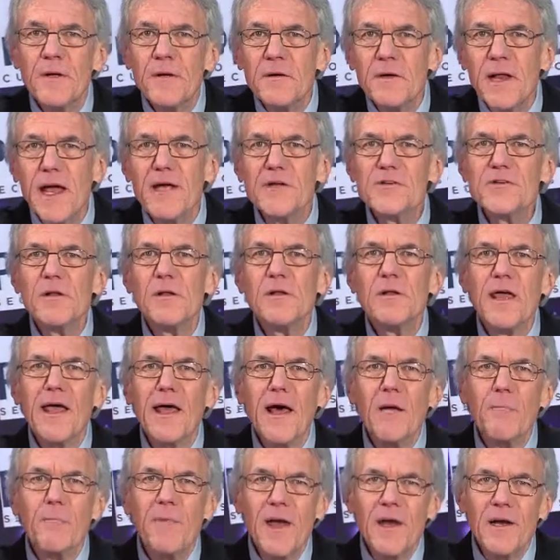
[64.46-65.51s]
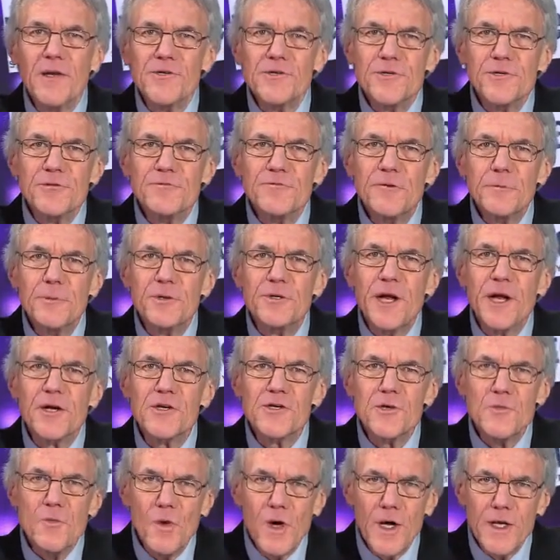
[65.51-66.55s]
National Account Manager for
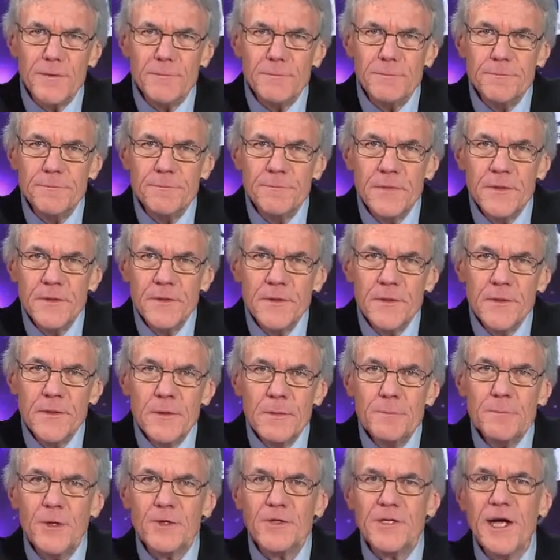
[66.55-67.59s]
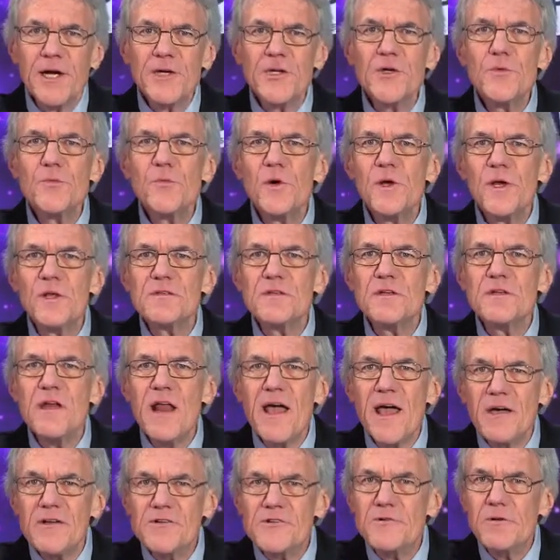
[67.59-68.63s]
Protection One. Protection One is a
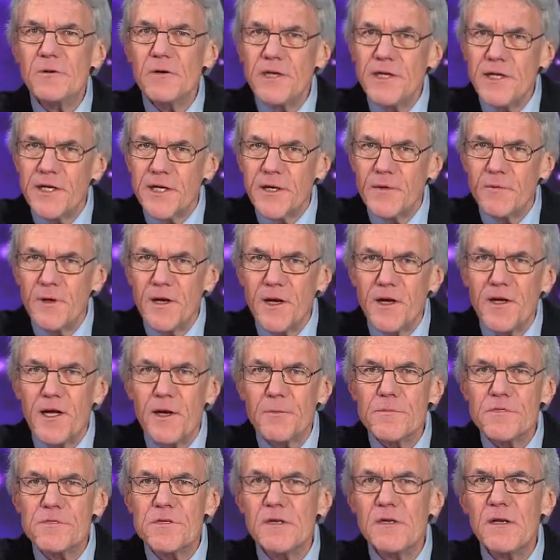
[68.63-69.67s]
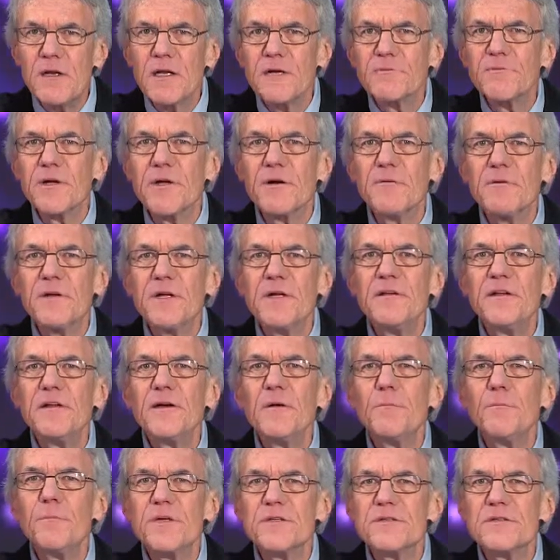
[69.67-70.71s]
national leader when it comes to delivering
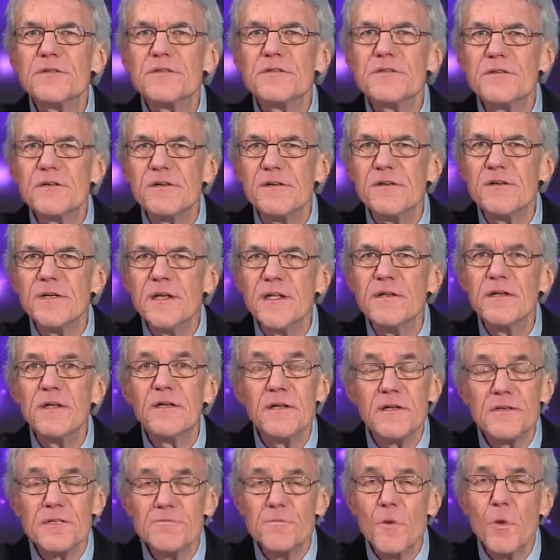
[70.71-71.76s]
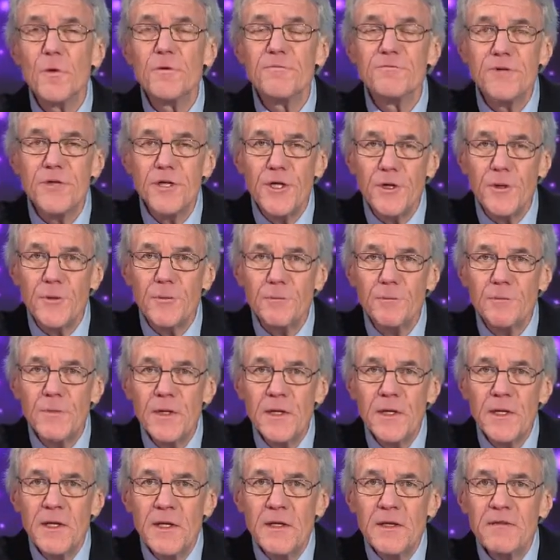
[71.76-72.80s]
retail business security that does more for you.
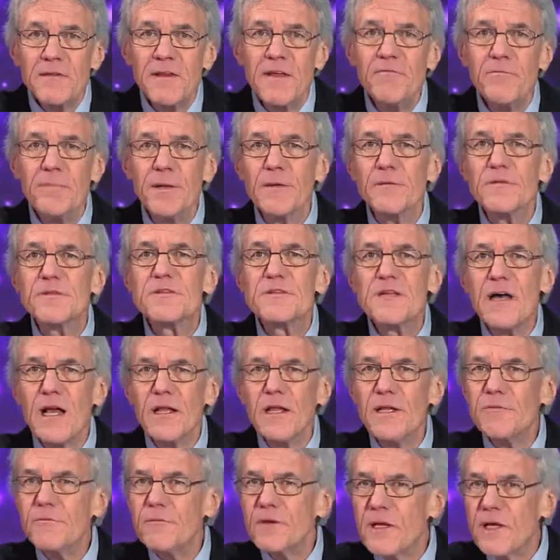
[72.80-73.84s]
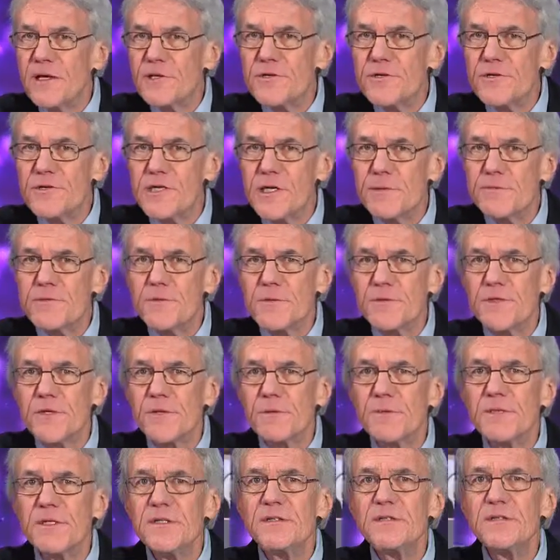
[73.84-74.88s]
They've built solid relationships with
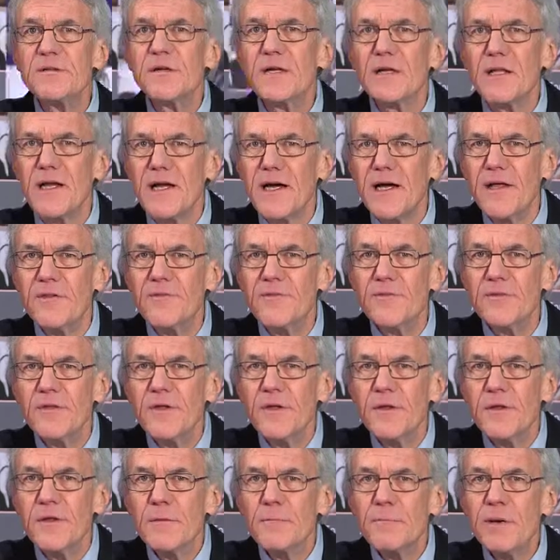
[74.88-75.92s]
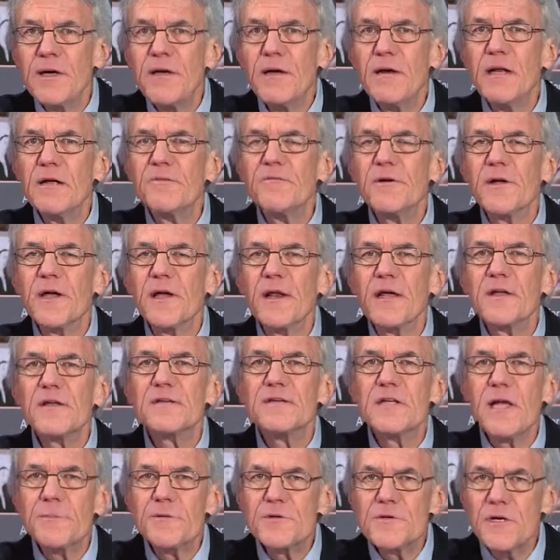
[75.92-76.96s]
their retail clients by delivering an
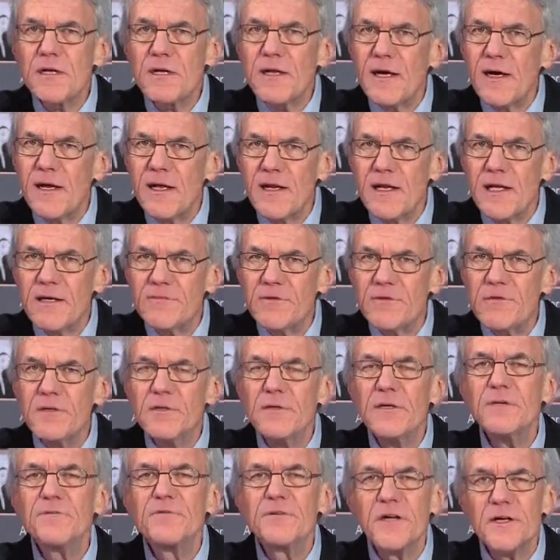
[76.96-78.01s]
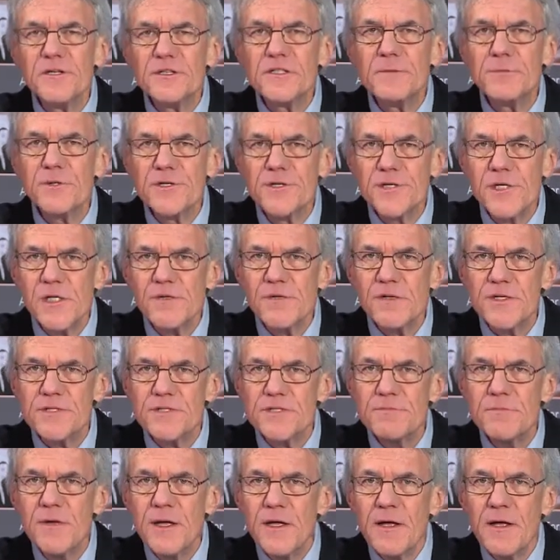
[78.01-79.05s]
exceptionally high level of customer service.